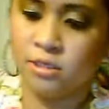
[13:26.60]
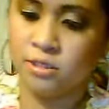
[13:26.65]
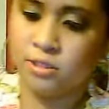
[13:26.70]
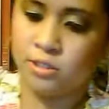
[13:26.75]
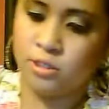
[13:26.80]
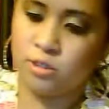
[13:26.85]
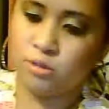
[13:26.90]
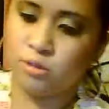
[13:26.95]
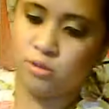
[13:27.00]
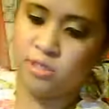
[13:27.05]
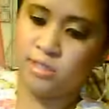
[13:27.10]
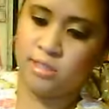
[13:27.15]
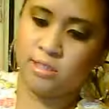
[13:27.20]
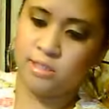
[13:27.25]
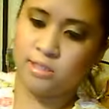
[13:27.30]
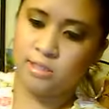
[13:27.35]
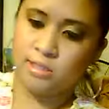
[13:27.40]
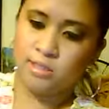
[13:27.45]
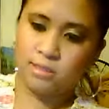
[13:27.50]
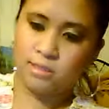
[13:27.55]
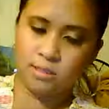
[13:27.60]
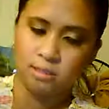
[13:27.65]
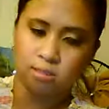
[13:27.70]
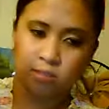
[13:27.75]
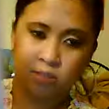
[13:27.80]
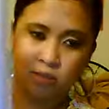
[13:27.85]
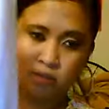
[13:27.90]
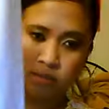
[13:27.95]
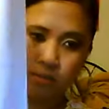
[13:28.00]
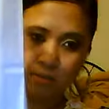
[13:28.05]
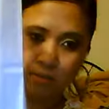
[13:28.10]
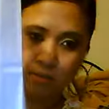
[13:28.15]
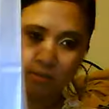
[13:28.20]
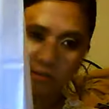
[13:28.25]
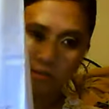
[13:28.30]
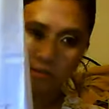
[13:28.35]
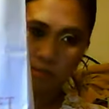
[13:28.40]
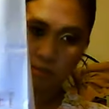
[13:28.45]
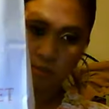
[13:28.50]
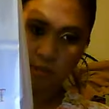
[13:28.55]
So this is
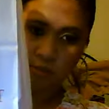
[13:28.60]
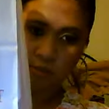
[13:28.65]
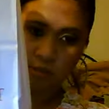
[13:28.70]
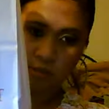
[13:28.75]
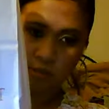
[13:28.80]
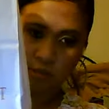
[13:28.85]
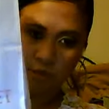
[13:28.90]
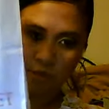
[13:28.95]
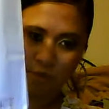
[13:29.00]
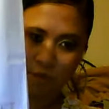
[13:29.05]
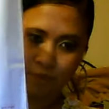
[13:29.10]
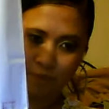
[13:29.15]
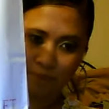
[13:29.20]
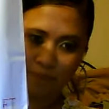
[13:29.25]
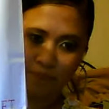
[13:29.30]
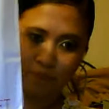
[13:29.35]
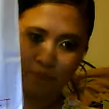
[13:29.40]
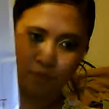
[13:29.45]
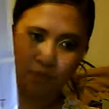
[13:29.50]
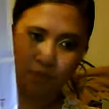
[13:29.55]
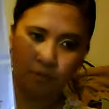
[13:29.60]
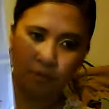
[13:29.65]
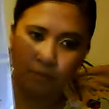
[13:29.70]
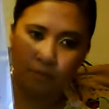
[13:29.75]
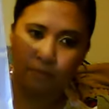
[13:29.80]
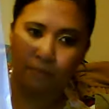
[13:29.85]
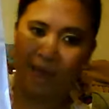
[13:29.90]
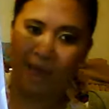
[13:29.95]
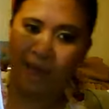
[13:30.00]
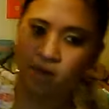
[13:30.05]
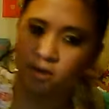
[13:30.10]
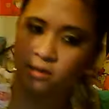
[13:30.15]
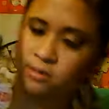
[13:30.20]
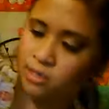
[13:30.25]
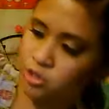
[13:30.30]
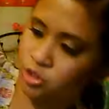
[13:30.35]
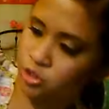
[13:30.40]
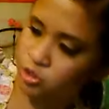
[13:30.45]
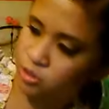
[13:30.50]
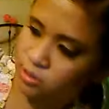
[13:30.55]
the bag.
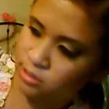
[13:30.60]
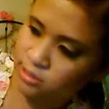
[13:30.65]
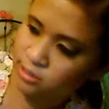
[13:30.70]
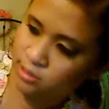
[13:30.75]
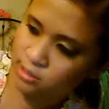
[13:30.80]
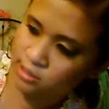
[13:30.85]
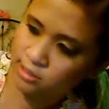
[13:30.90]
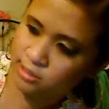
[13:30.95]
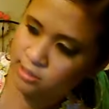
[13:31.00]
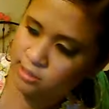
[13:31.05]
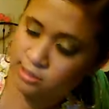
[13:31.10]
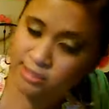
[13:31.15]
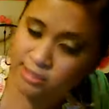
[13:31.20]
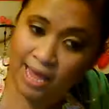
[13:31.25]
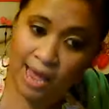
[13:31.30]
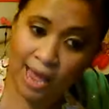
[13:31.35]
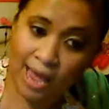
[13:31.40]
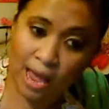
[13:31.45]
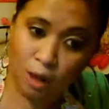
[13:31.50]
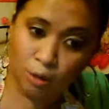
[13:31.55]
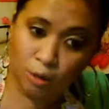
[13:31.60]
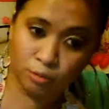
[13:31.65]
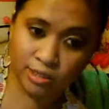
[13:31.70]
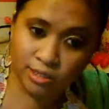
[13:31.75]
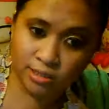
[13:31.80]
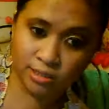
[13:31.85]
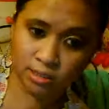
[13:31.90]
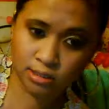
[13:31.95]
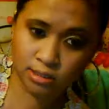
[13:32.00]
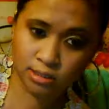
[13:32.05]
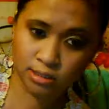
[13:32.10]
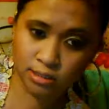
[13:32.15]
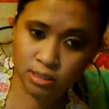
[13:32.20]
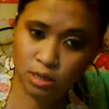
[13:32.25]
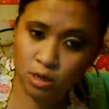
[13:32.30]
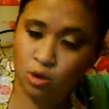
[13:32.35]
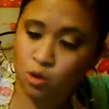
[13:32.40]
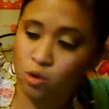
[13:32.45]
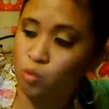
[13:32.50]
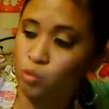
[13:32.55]
As you can see, it says outlet.
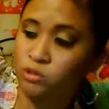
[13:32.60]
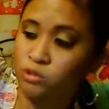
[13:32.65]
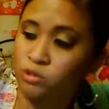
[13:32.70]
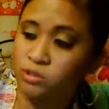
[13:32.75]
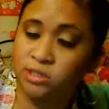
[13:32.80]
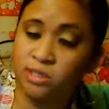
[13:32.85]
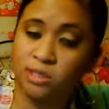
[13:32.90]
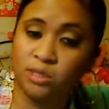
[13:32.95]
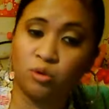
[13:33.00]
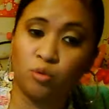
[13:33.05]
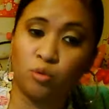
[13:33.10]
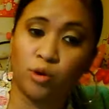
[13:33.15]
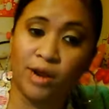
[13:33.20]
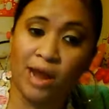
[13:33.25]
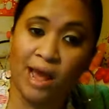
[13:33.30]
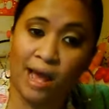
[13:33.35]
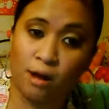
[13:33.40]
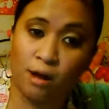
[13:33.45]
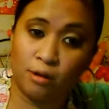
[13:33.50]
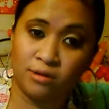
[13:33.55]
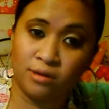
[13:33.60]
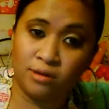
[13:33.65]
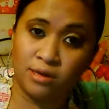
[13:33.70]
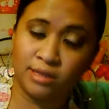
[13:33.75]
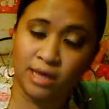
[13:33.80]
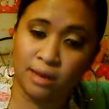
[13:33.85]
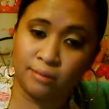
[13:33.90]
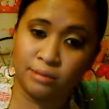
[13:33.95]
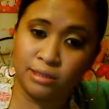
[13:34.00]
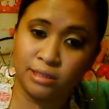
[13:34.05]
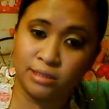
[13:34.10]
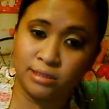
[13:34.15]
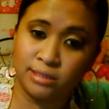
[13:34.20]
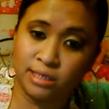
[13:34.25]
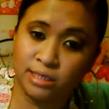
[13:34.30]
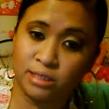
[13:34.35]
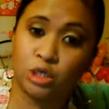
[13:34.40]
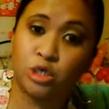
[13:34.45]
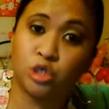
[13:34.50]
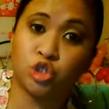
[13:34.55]
When you see the word outlet, that means it's
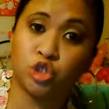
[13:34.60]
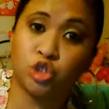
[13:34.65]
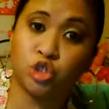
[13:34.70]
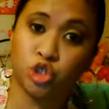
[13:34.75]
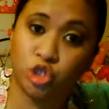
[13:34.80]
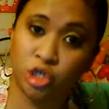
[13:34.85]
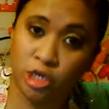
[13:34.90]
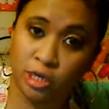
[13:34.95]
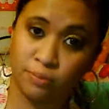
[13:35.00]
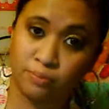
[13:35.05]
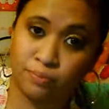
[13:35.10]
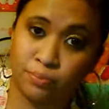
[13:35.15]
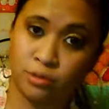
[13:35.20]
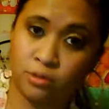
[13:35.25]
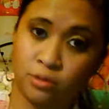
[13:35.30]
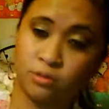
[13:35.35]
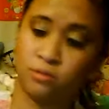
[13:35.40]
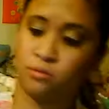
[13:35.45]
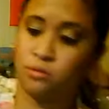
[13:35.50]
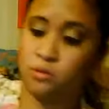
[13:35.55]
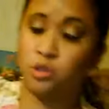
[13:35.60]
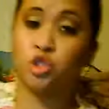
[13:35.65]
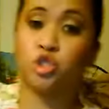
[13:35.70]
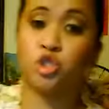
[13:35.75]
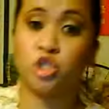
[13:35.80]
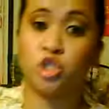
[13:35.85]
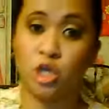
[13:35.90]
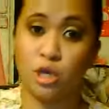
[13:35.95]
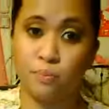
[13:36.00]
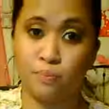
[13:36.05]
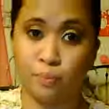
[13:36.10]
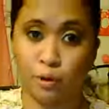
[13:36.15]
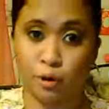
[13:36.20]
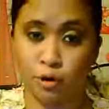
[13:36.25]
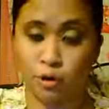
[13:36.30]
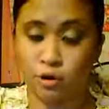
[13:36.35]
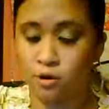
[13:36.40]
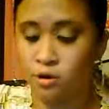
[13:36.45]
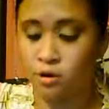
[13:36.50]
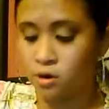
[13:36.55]
cheap, cheaper
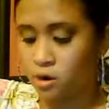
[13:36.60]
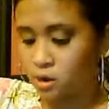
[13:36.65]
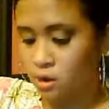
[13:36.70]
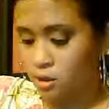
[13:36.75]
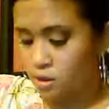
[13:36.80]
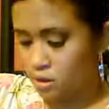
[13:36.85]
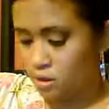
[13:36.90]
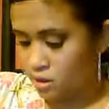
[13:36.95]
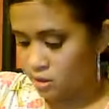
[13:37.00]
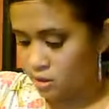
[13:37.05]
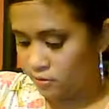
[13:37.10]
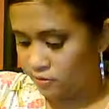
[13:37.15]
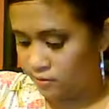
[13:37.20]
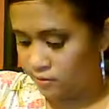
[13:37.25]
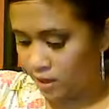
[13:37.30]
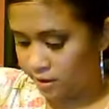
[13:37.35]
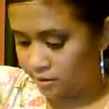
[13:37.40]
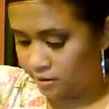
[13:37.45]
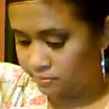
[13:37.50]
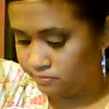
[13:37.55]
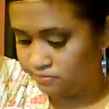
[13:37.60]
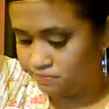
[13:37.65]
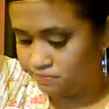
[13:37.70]
than